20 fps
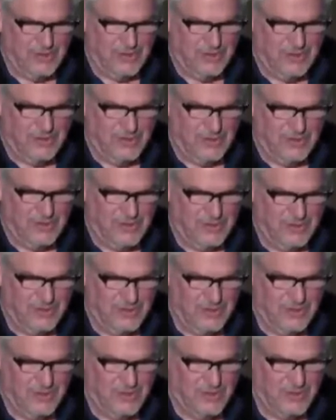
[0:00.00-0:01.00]

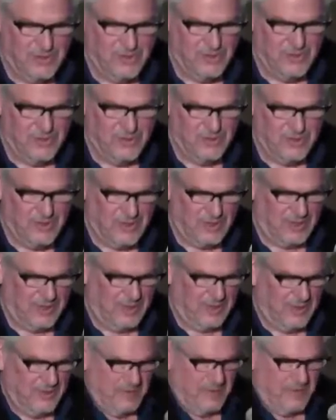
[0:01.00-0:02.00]

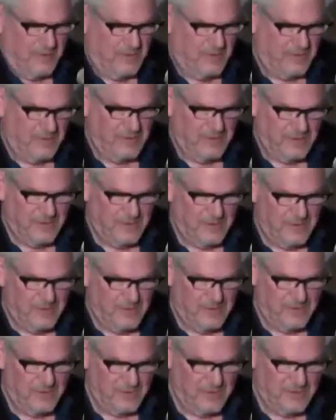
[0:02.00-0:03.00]

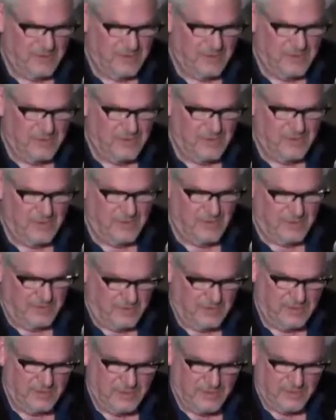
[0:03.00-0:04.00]

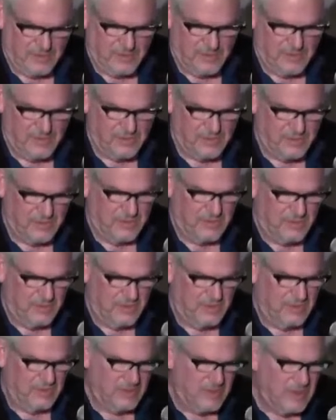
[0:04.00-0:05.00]

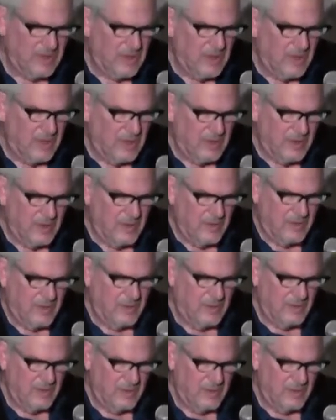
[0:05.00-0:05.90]
(no one is talking)